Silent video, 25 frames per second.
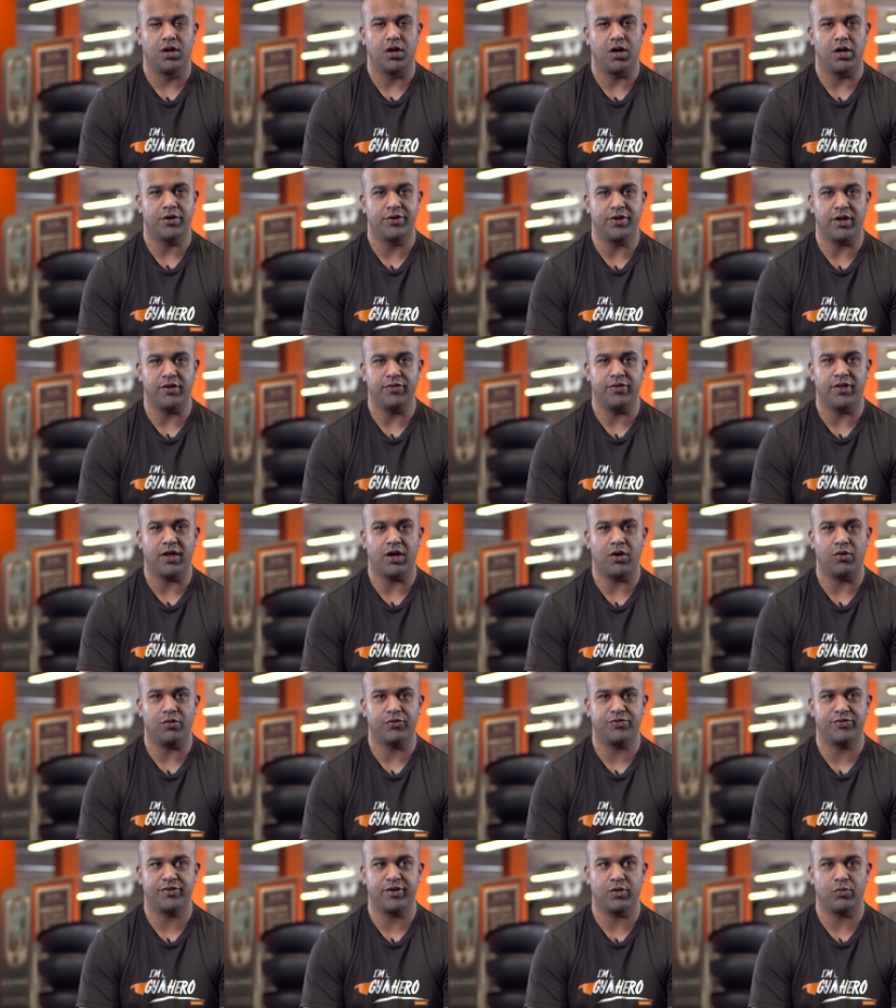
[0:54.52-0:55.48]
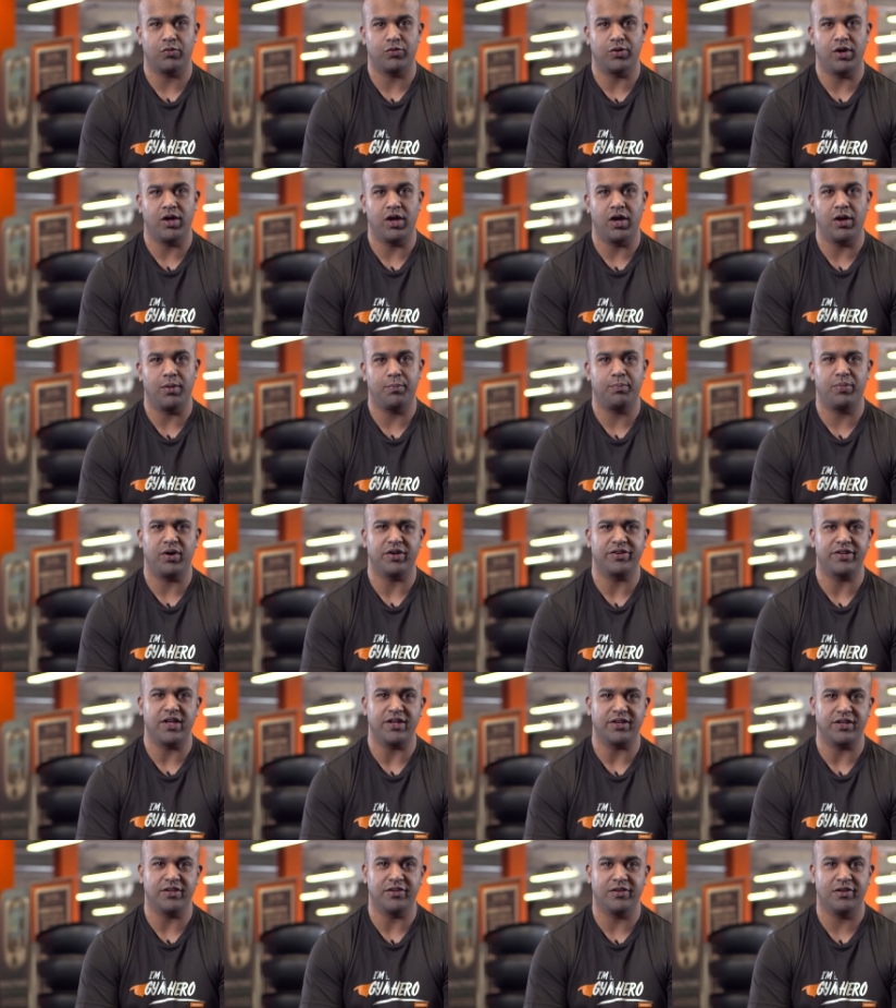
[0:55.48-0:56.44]
I've done that uh, by
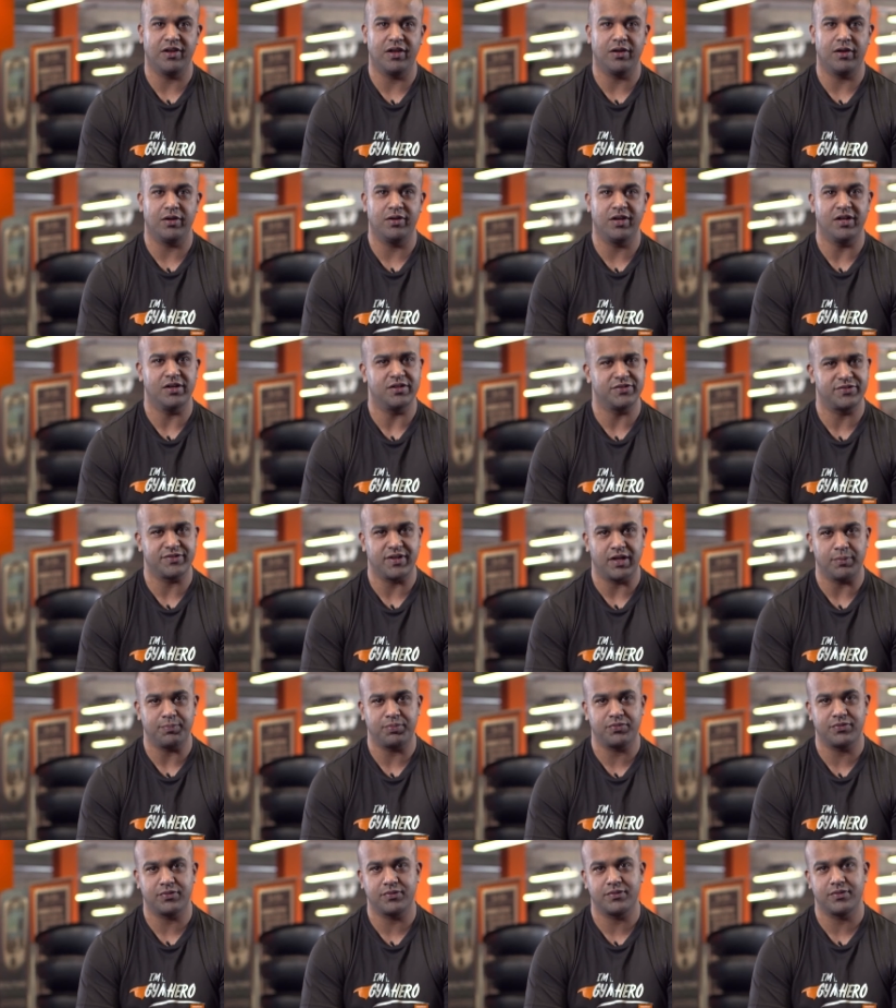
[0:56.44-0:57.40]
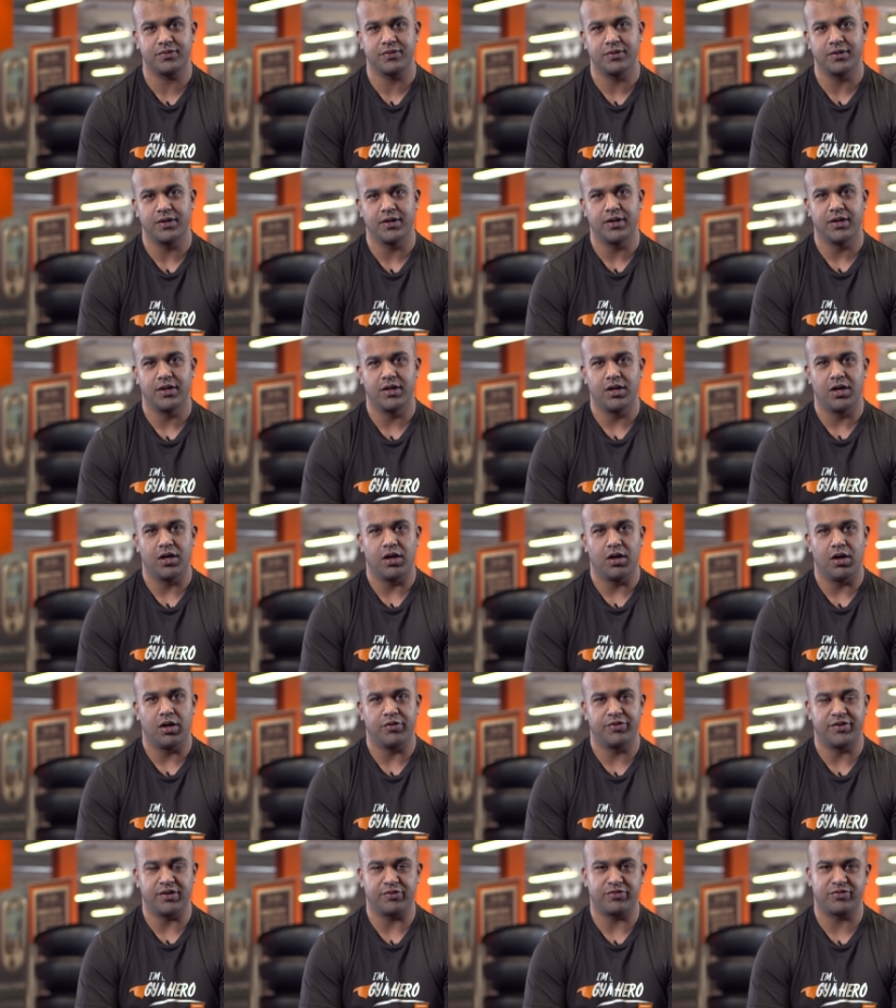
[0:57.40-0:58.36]
taking little steps.
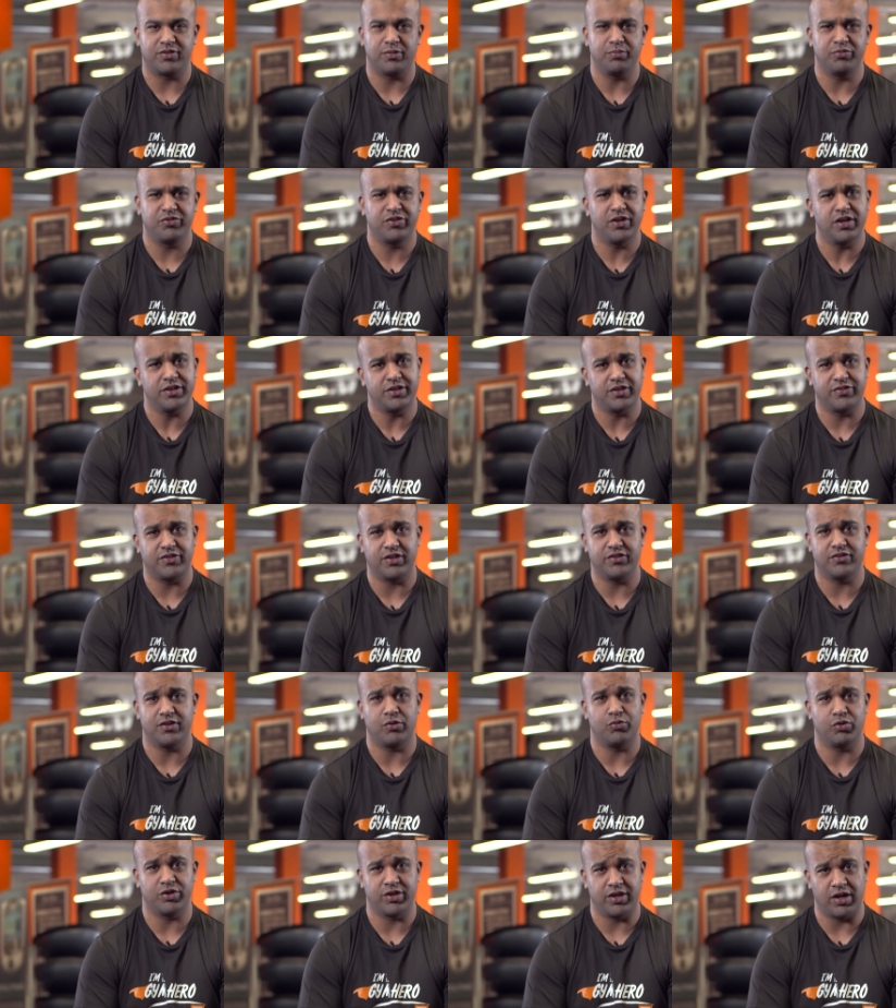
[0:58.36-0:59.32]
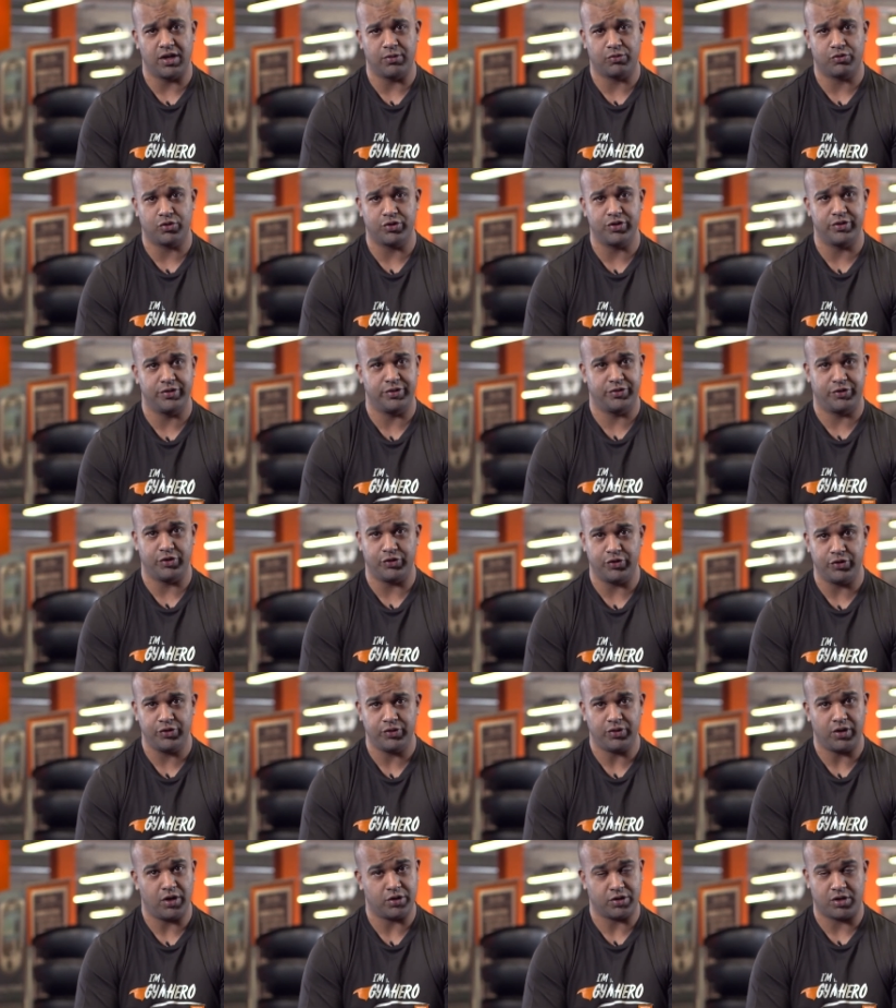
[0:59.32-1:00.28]
There's some certain things I wouldn't, couldn't
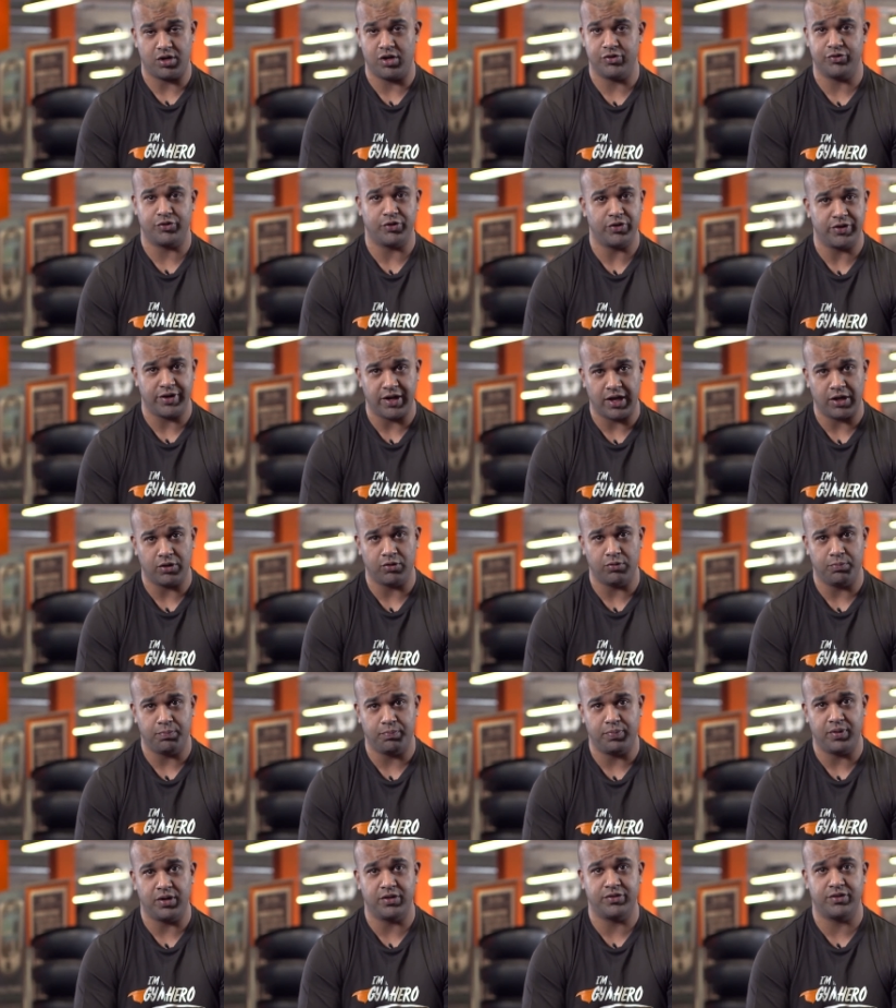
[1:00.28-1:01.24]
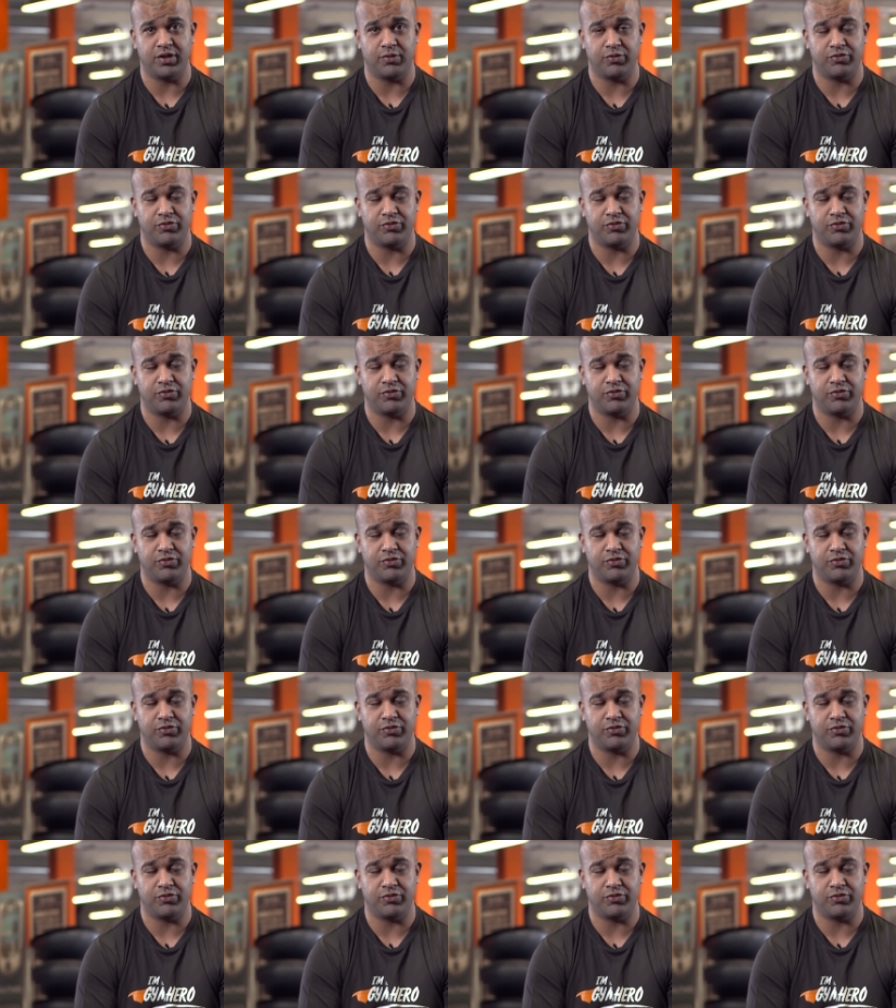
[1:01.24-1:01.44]
do, I can't do now, but there